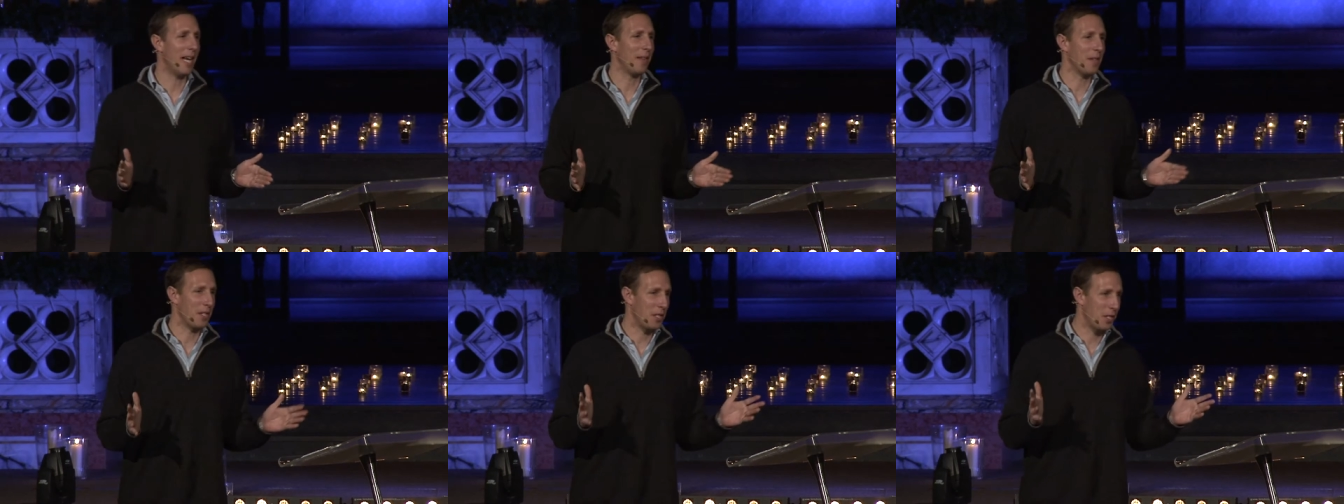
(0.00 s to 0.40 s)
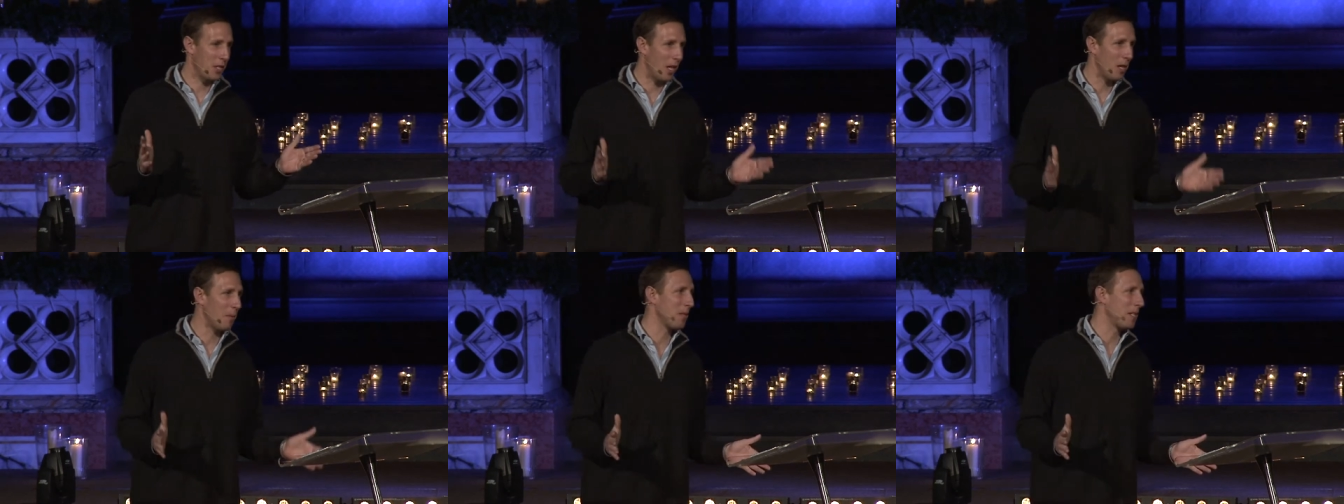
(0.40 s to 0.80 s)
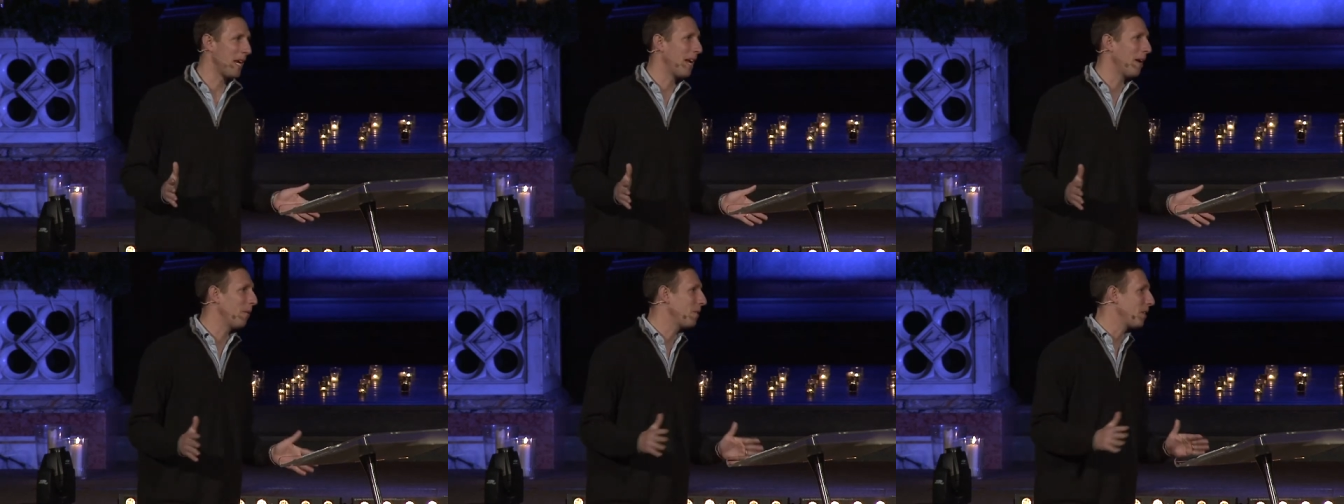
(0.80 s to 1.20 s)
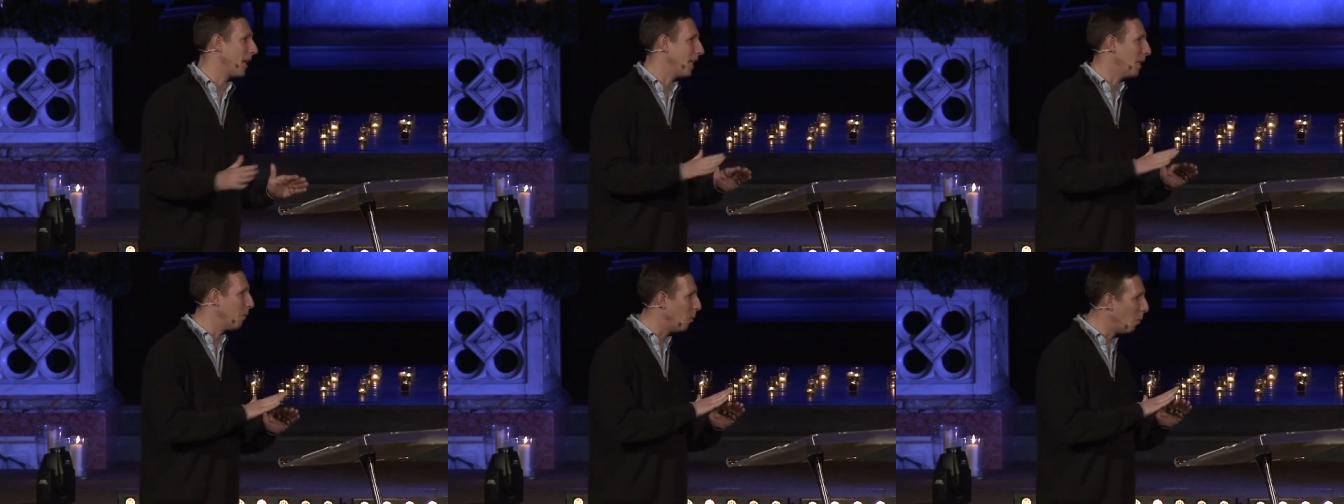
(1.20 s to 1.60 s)
and the sun was out,
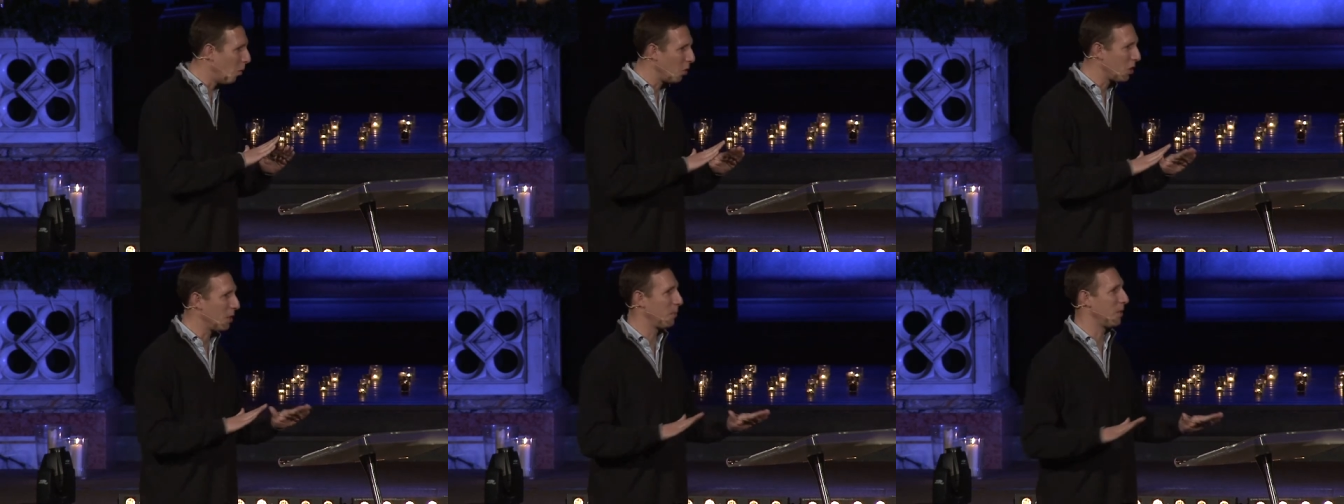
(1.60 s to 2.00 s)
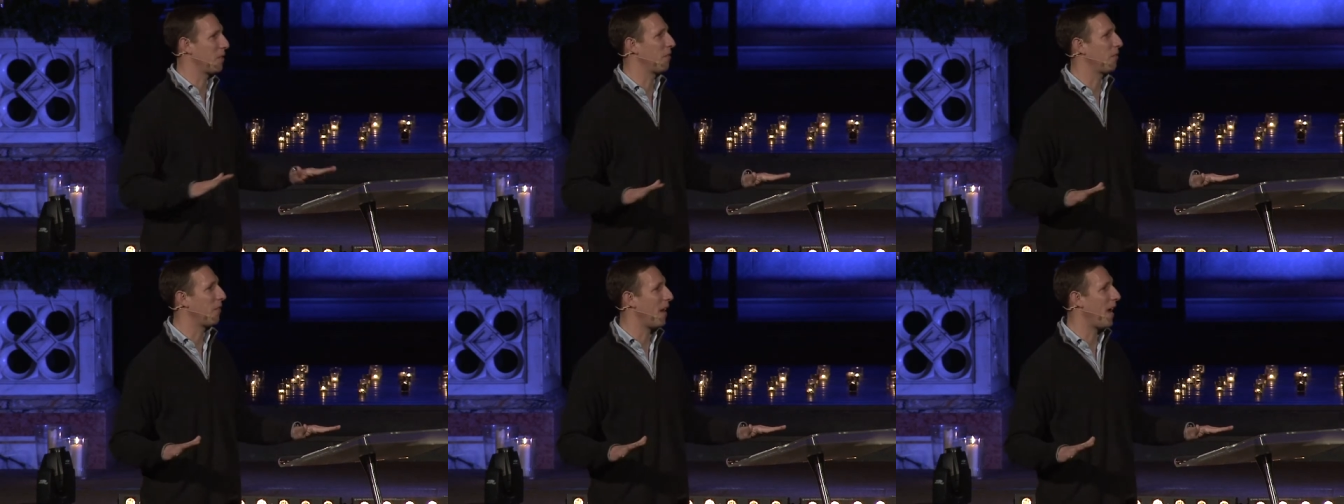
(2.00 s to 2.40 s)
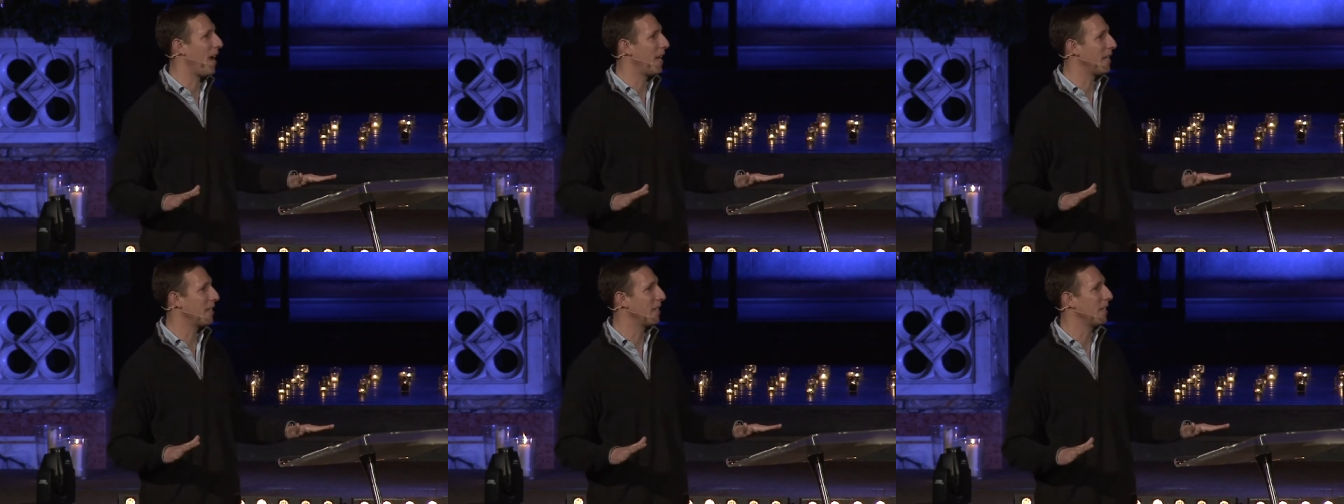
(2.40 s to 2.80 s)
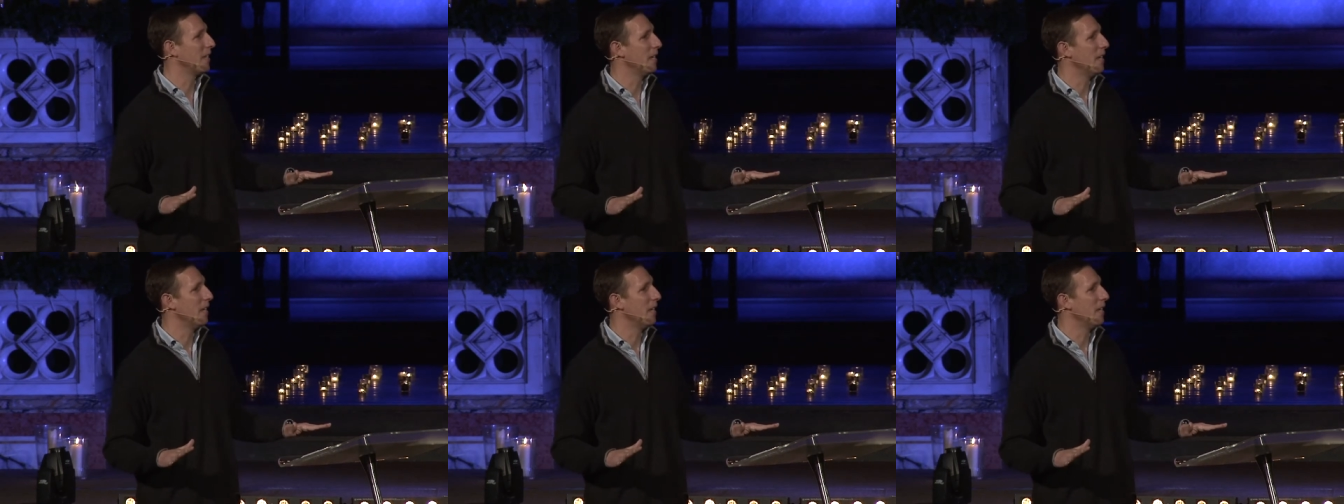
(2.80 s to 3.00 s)
and the water was flat.